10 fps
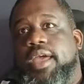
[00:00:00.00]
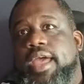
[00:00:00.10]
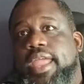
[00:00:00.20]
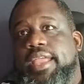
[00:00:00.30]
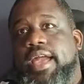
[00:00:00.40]

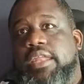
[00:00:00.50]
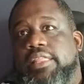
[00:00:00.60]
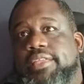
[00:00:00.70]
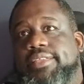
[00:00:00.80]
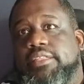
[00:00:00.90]
I ain't got it
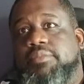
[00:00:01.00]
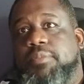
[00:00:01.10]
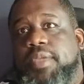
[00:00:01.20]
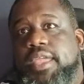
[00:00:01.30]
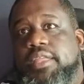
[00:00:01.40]
like that to be
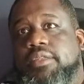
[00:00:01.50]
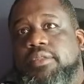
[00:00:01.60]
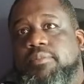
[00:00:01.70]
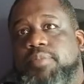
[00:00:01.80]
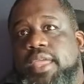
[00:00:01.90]

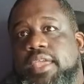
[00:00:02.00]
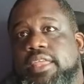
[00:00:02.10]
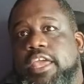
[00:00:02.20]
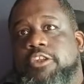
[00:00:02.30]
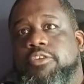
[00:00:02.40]
paying
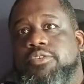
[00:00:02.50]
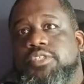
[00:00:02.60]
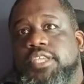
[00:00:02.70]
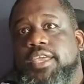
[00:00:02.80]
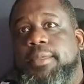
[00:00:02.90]
editors
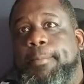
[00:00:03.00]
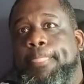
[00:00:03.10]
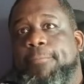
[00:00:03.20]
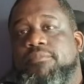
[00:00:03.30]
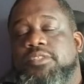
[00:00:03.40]
yet.
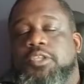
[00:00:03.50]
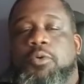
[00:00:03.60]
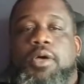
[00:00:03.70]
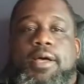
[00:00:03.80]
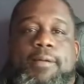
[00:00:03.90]

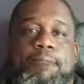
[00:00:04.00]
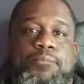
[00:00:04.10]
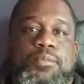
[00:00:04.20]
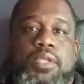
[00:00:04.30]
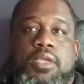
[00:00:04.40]
So
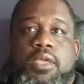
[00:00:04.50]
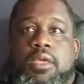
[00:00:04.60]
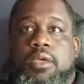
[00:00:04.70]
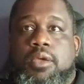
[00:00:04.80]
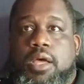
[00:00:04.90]

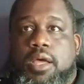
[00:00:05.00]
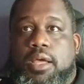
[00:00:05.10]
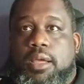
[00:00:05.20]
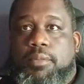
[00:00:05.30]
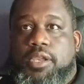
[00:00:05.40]

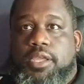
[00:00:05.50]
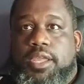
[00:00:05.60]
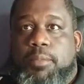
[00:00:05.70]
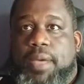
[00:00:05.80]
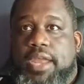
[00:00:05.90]
I'm gonna get
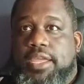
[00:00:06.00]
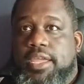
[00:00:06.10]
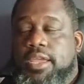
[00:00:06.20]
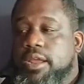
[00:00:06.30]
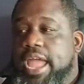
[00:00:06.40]
up out of
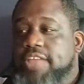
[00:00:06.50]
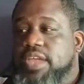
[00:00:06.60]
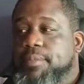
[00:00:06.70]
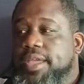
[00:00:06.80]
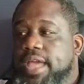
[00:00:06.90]
here. Actually,
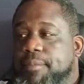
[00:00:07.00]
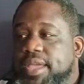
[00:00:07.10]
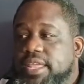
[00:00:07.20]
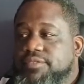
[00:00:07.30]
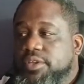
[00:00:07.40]
I
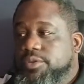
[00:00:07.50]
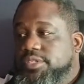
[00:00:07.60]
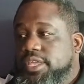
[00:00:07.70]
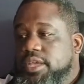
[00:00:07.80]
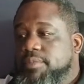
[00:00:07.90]
might even go
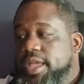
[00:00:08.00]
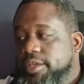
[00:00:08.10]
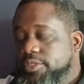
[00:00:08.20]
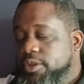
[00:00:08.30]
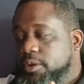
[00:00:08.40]
set up my
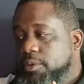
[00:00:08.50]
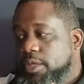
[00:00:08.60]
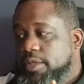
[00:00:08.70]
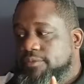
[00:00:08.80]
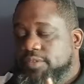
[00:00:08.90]
other
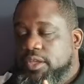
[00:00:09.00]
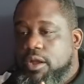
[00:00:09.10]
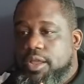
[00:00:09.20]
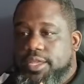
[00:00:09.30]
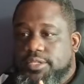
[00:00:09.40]

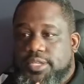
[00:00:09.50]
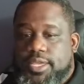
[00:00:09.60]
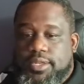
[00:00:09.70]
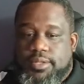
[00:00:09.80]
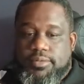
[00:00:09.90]
VR
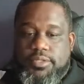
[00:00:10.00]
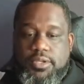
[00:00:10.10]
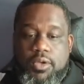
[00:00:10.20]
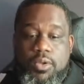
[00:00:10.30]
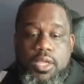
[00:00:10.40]
headset.
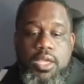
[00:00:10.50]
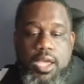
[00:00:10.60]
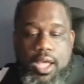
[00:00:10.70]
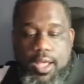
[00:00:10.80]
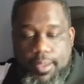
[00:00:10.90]
So
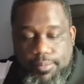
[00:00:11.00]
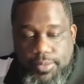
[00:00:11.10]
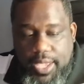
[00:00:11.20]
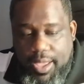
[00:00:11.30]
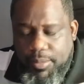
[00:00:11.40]

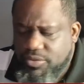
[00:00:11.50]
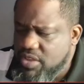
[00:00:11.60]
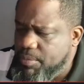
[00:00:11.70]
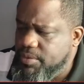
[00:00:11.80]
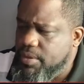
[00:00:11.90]
yeah, I'm
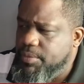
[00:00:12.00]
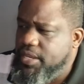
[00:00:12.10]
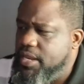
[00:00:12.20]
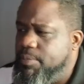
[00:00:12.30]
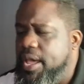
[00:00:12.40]
gonna
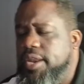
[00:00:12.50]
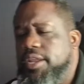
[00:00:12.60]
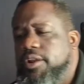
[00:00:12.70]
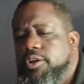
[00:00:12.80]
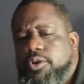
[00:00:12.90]
get up out of
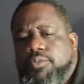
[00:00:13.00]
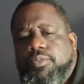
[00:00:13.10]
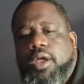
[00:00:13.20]
here though.